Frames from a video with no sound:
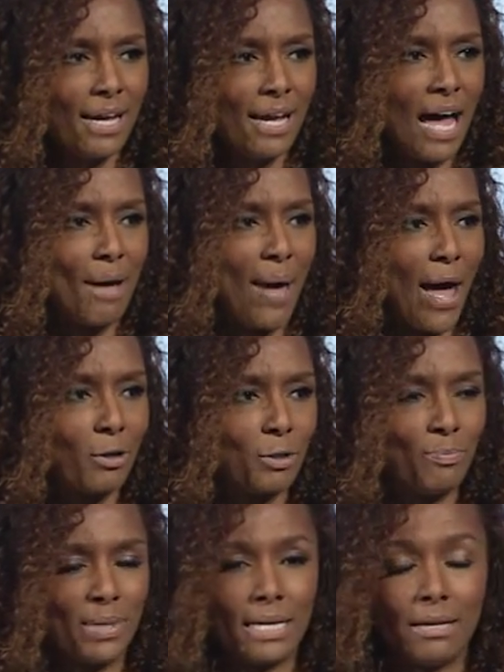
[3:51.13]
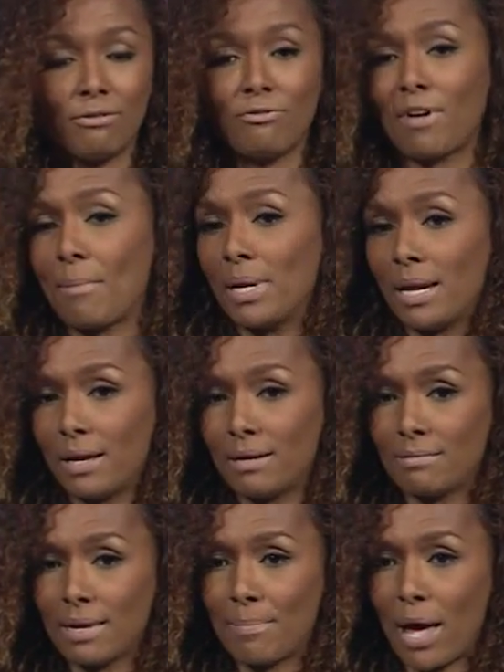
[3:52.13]
about being feminine,
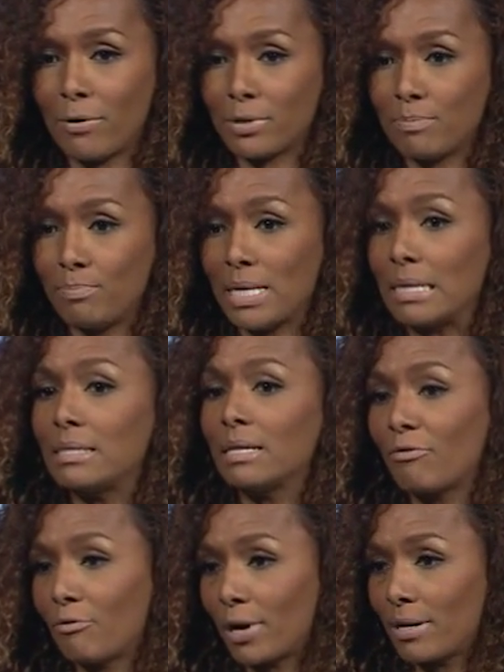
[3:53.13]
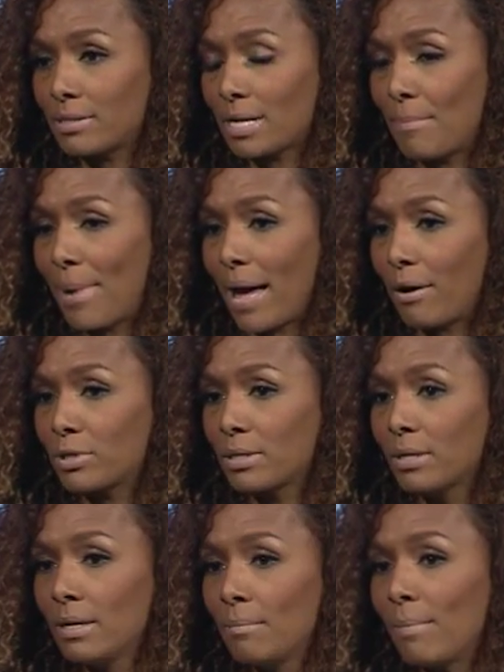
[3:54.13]
about being different, about
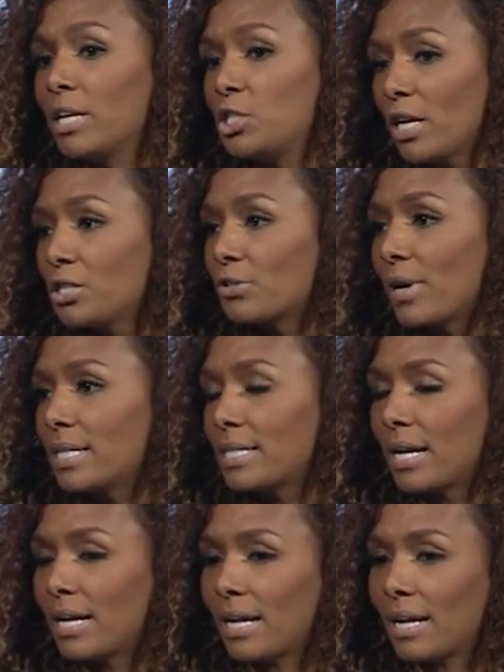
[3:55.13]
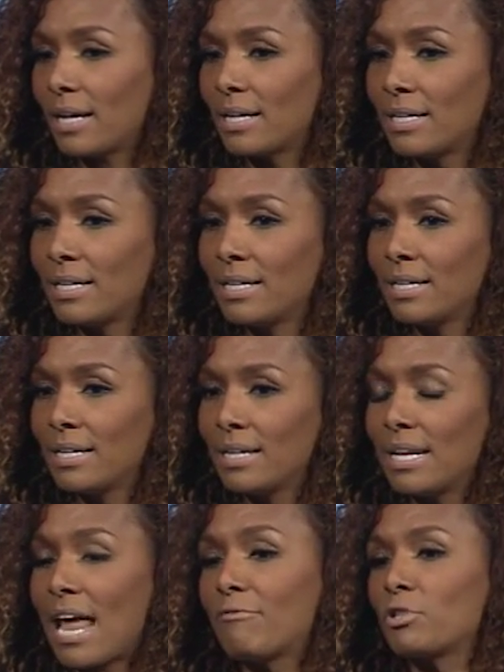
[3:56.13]
my gender identity.
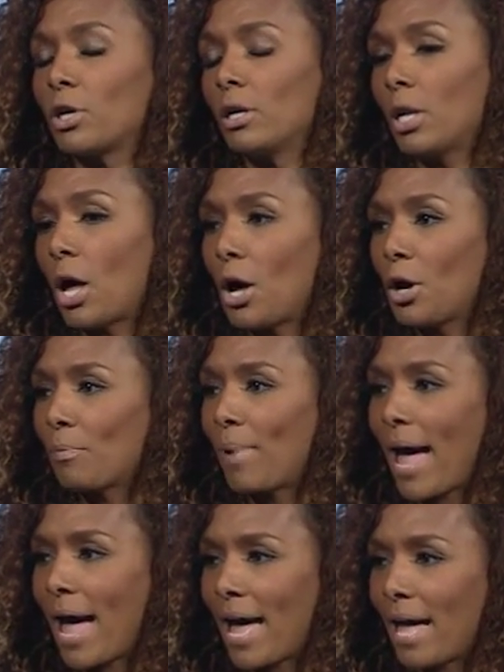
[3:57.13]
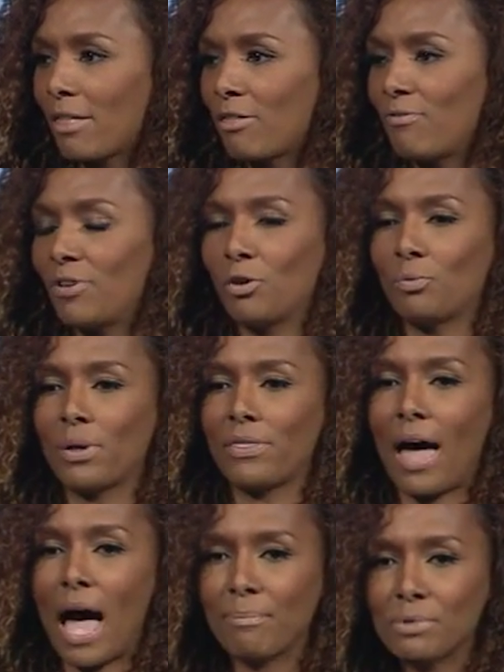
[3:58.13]
And after a long path filled with
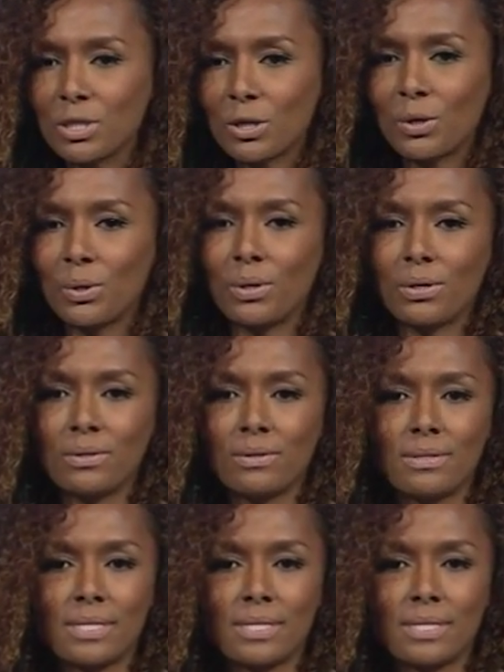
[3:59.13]
obstacles